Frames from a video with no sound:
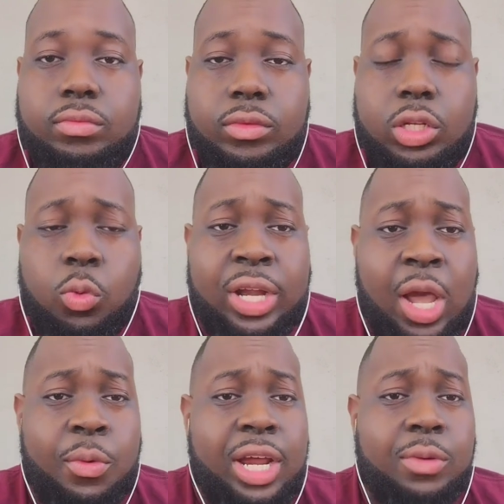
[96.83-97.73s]
when I
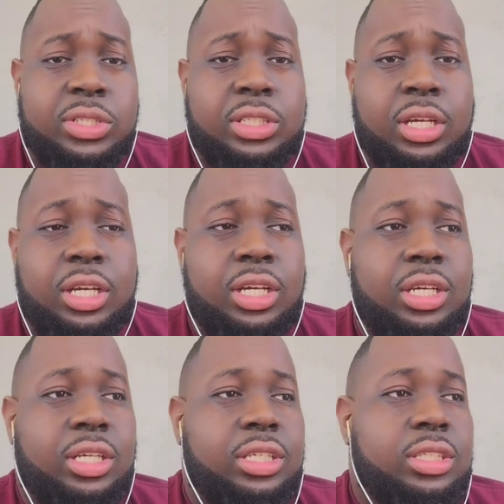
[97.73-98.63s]
when I was
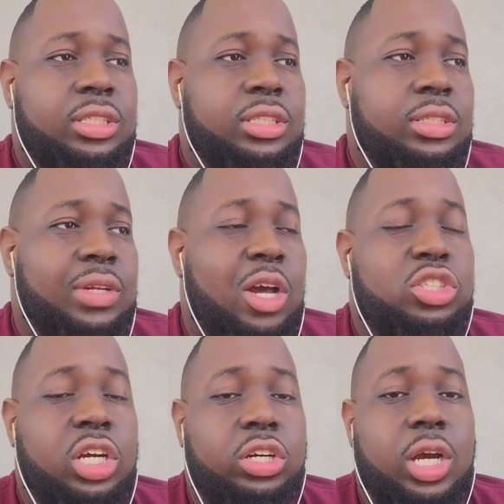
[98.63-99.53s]
uh when I was
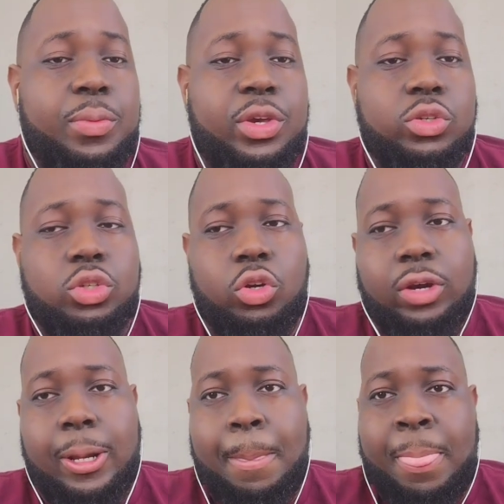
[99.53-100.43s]
young a couple years ago,
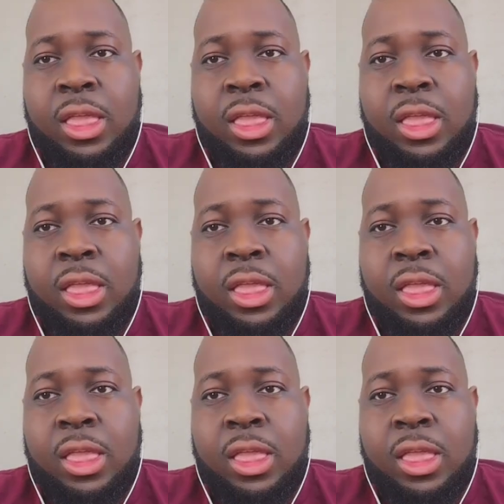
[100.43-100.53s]
right?